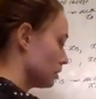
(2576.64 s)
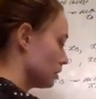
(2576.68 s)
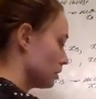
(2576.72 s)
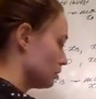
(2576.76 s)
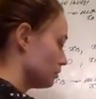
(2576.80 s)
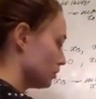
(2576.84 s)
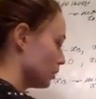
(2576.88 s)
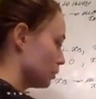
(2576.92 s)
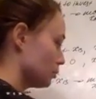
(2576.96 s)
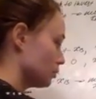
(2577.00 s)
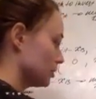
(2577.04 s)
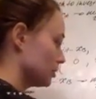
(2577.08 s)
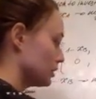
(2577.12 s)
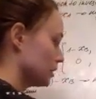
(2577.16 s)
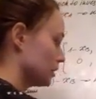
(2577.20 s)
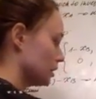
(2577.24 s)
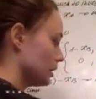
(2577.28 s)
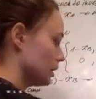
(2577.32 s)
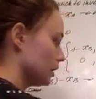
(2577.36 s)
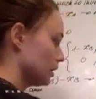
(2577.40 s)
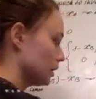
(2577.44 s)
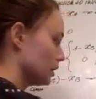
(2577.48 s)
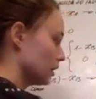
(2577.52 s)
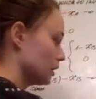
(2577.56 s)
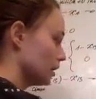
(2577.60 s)
And family
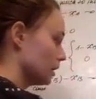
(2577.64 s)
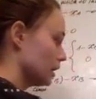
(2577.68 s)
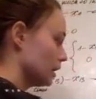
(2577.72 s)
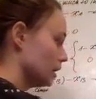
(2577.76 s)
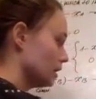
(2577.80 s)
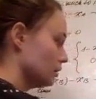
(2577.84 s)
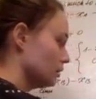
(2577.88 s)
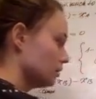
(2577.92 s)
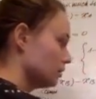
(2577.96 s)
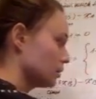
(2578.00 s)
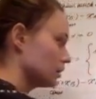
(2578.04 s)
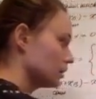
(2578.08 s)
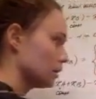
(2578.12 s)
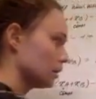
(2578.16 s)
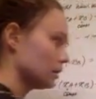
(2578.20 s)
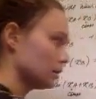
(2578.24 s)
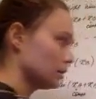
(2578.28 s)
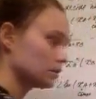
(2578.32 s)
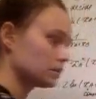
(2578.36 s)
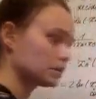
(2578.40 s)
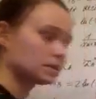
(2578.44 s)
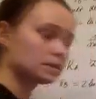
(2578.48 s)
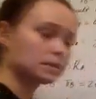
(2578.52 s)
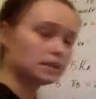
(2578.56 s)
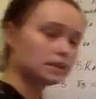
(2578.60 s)
A
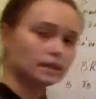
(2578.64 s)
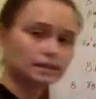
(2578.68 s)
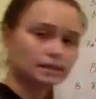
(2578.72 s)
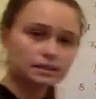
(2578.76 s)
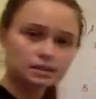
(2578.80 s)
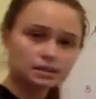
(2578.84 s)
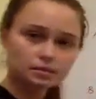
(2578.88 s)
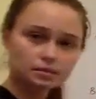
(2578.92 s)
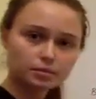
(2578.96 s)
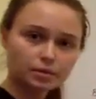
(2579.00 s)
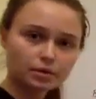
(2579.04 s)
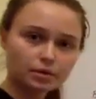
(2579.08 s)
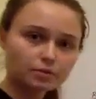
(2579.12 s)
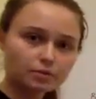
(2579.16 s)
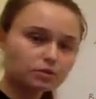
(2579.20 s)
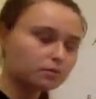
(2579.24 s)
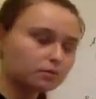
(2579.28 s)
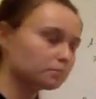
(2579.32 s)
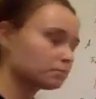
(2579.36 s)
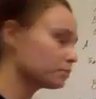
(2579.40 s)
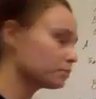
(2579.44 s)
cares less about the